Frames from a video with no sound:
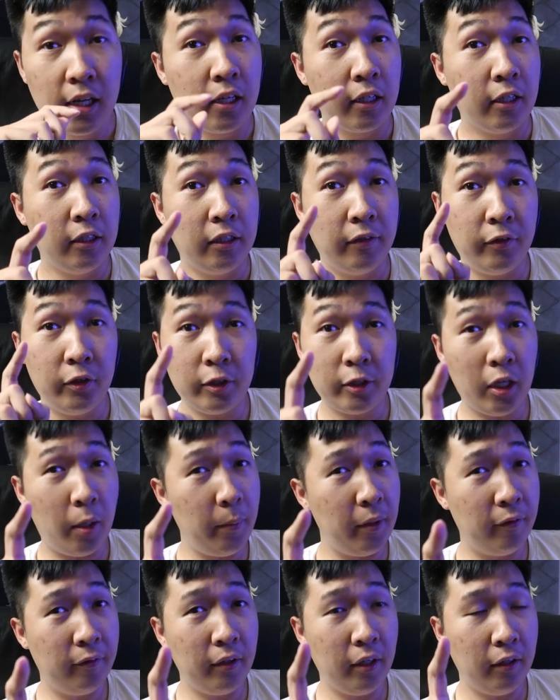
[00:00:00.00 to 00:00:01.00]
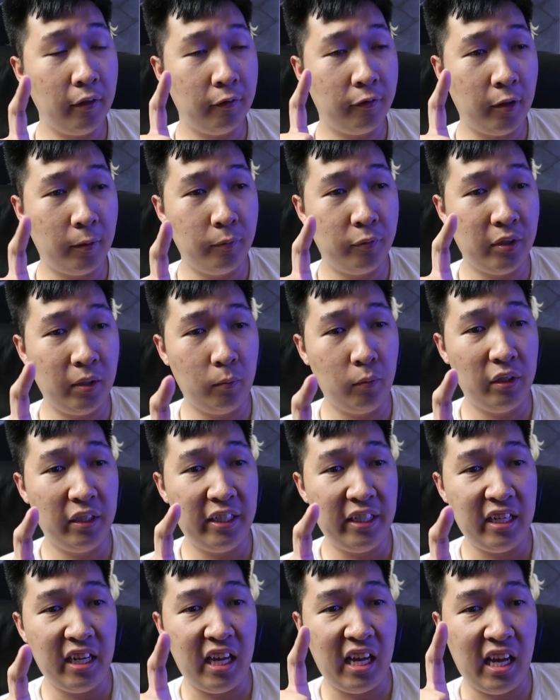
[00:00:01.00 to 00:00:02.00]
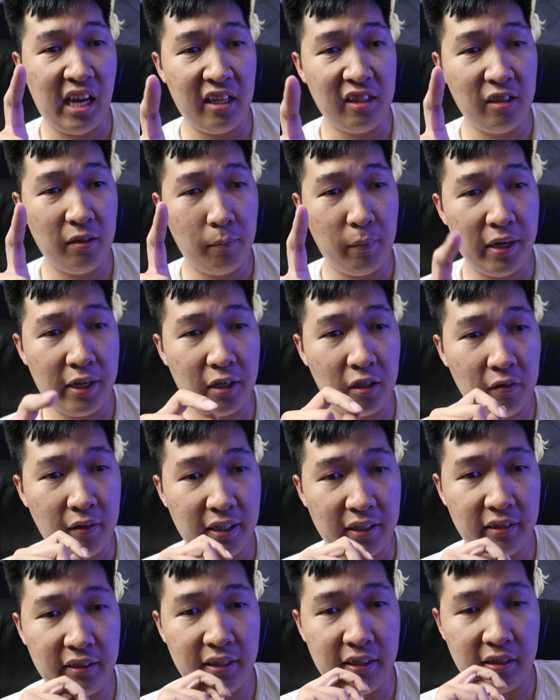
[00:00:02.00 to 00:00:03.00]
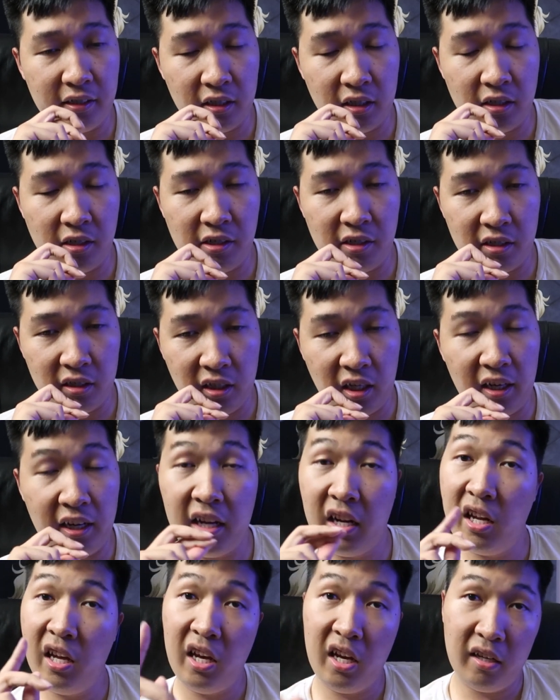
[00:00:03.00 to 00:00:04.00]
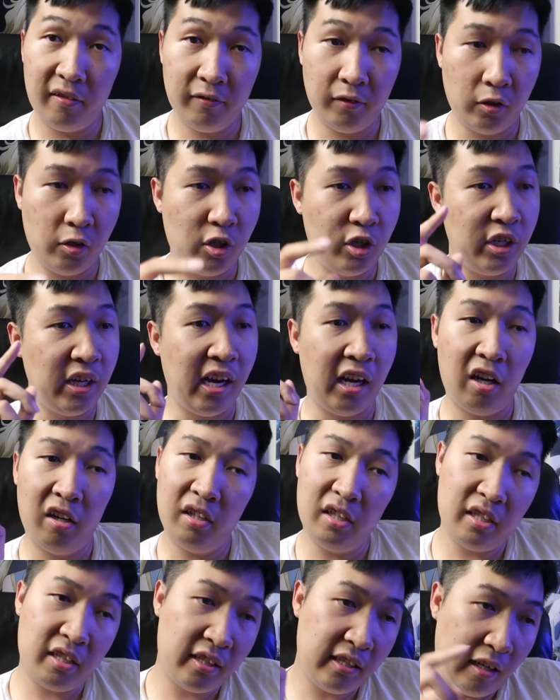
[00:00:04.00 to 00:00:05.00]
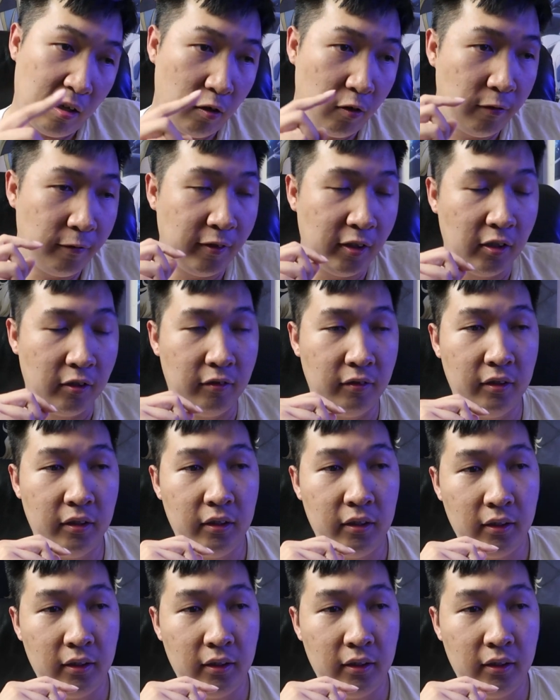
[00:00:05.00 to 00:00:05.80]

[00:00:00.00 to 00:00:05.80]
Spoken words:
Because if you're coming from somebody that has a micro SD card slot and a headphone jack on a cell phone,